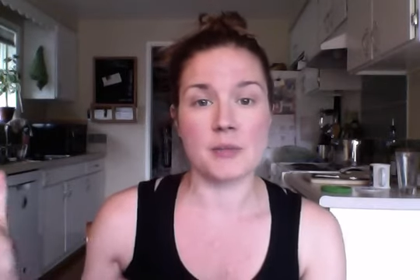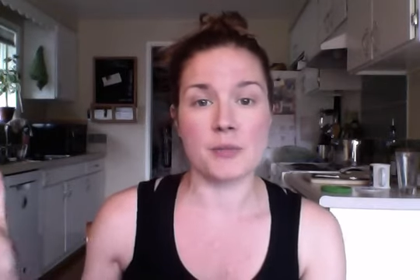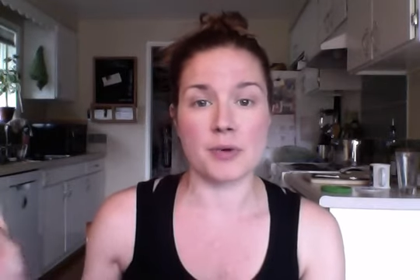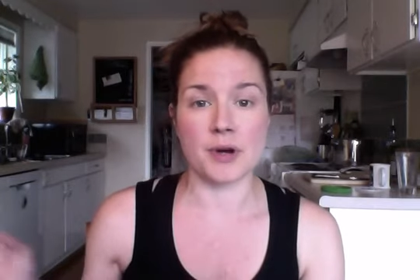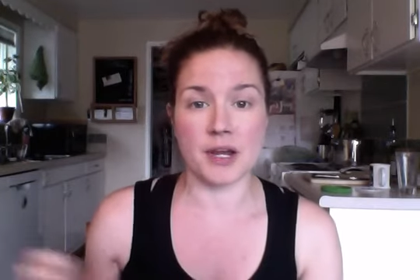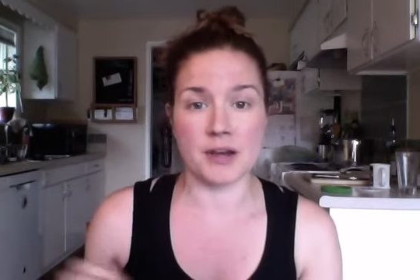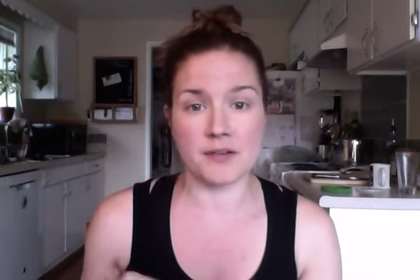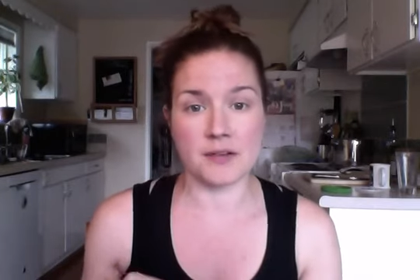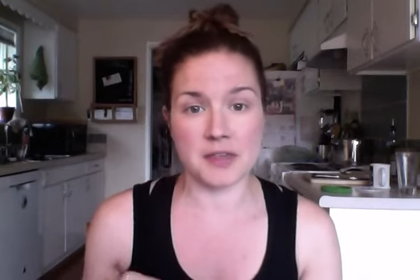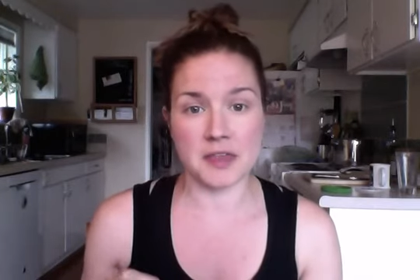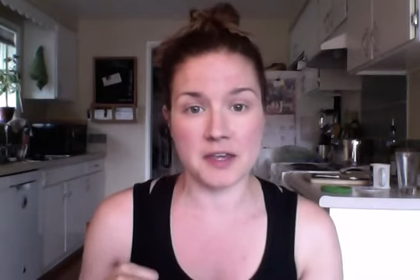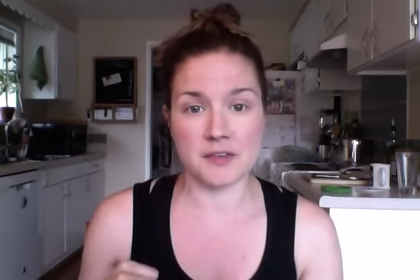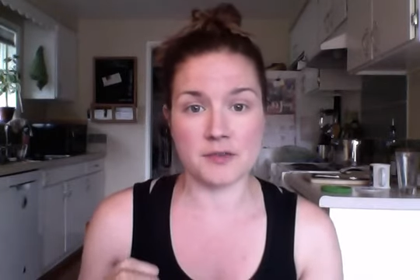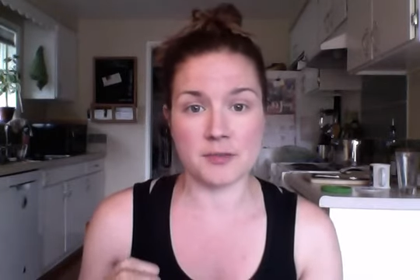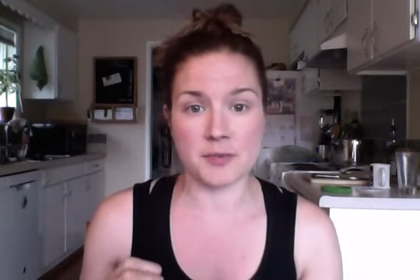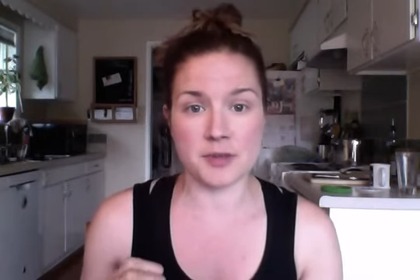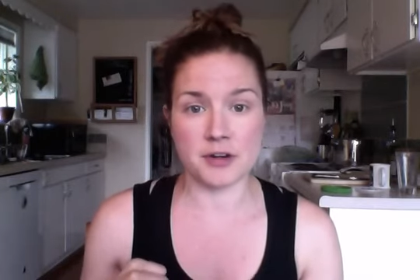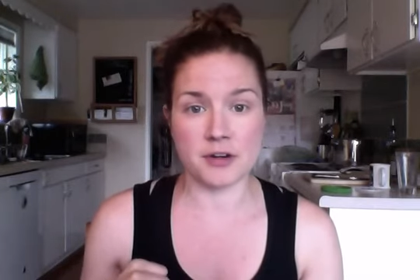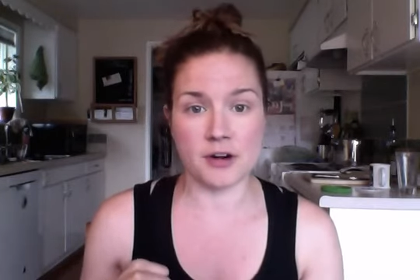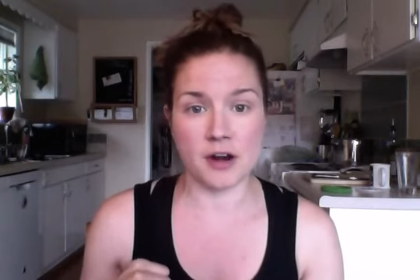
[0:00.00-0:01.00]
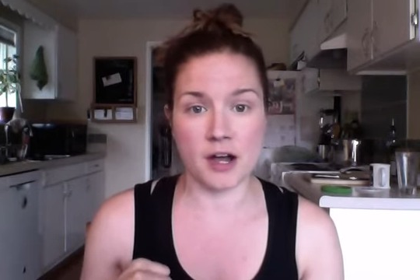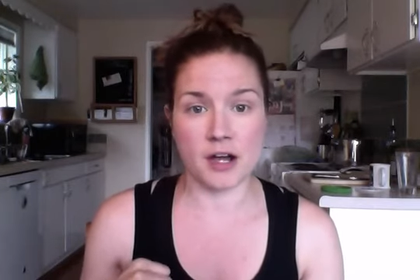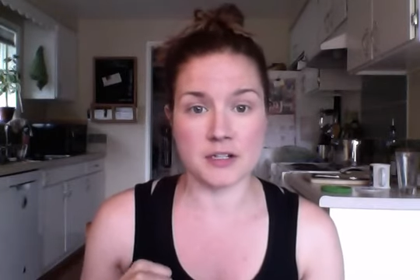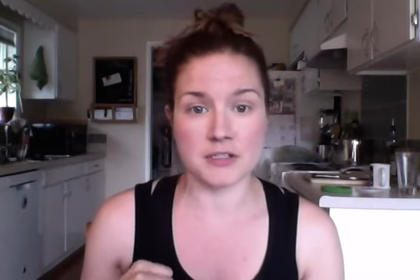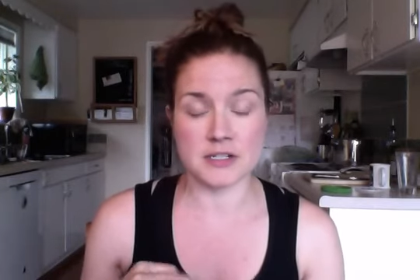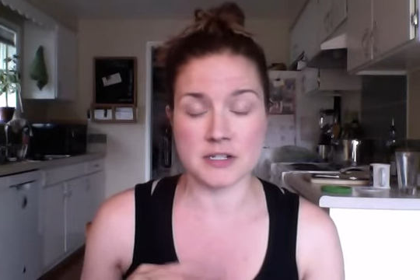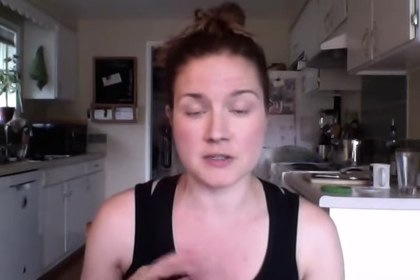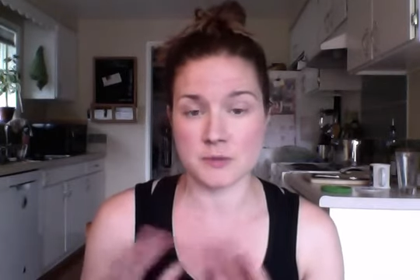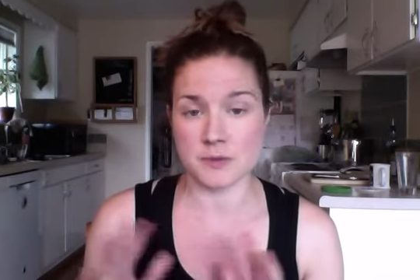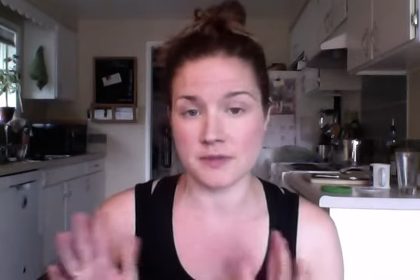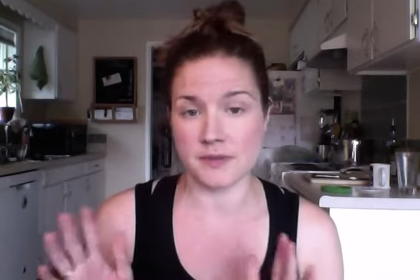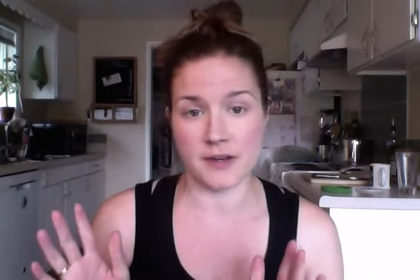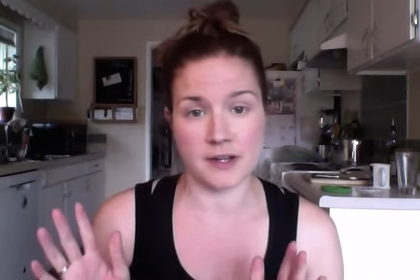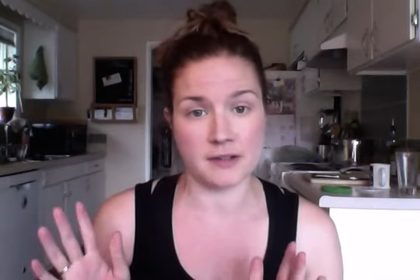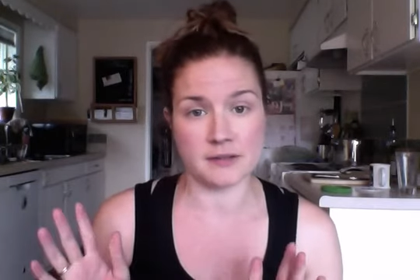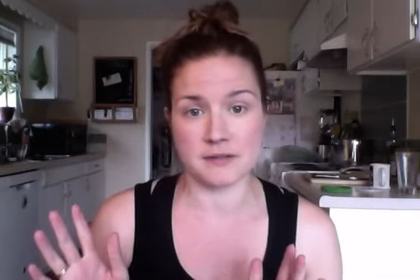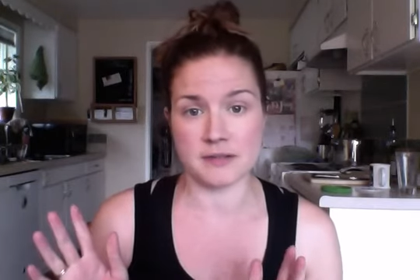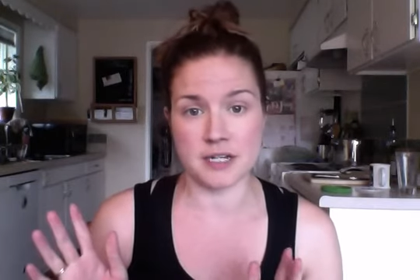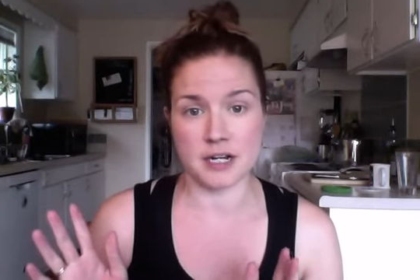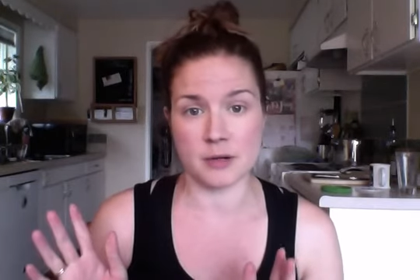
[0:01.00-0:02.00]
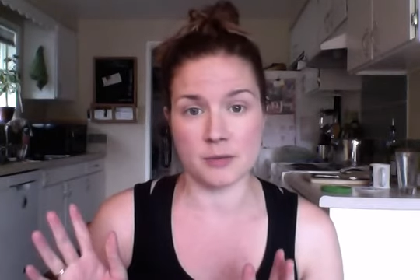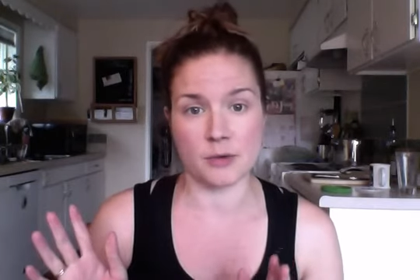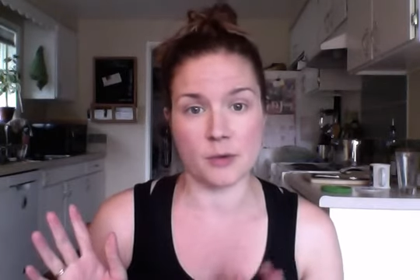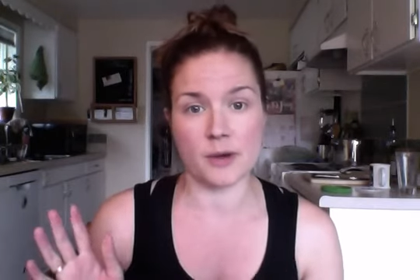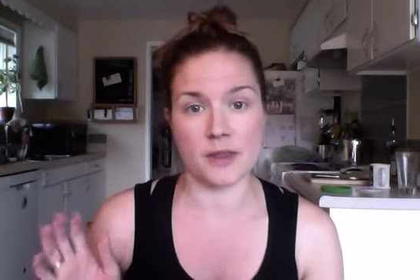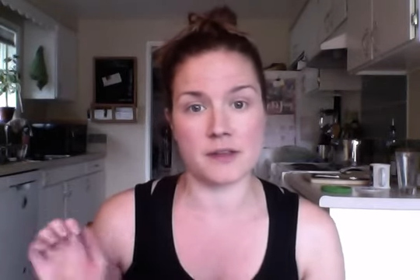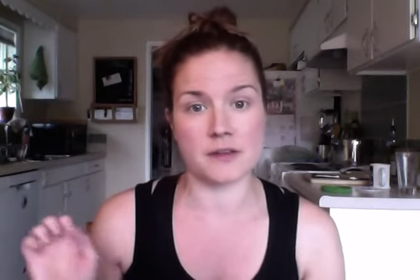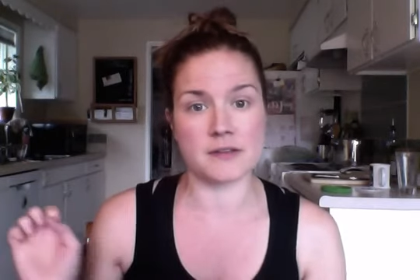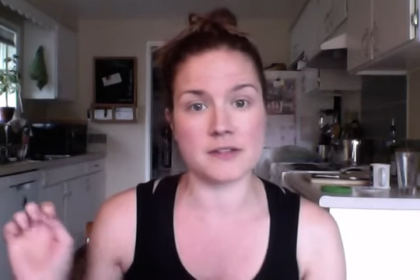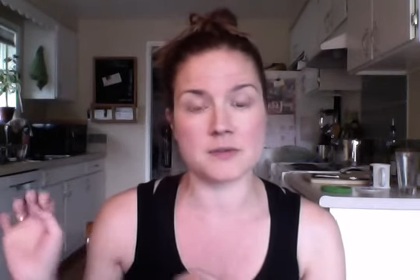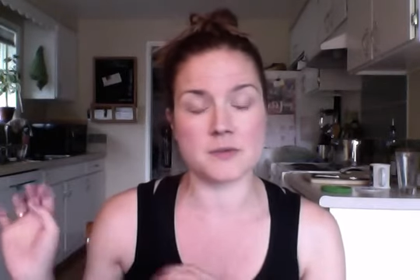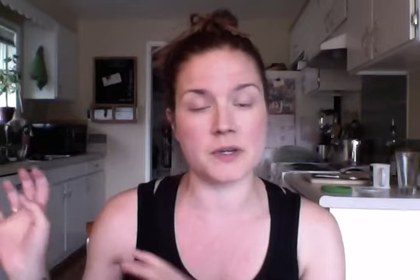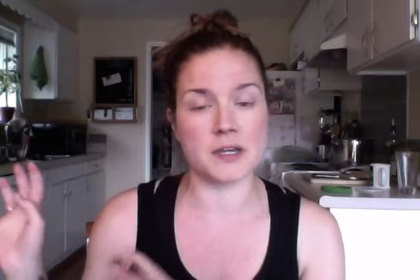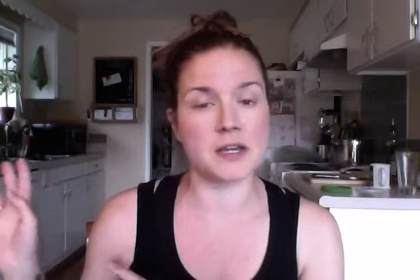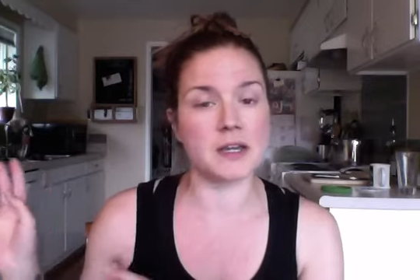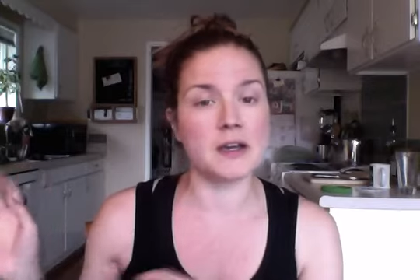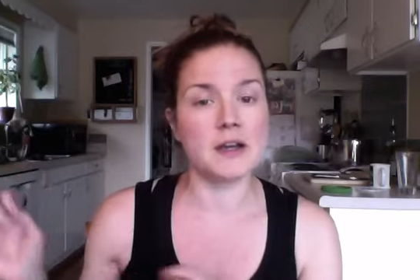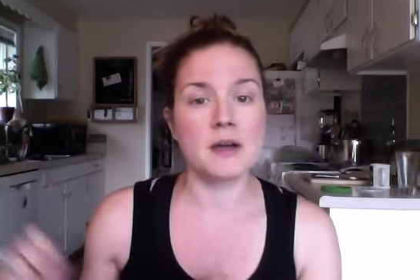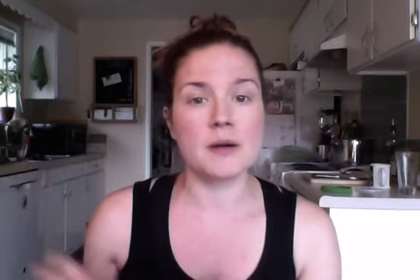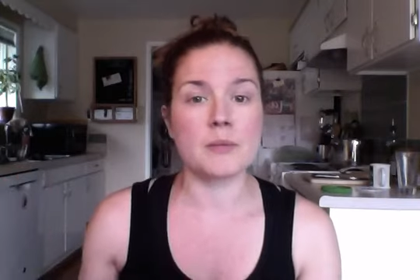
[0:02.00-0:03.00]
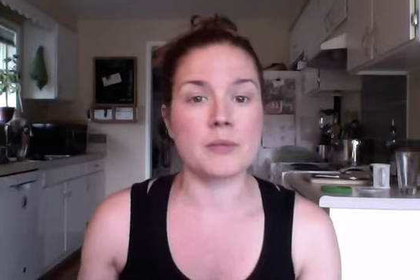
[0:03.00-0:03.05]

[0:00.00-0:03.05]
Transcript: bring everything in from the garage because we've had terrible weather this week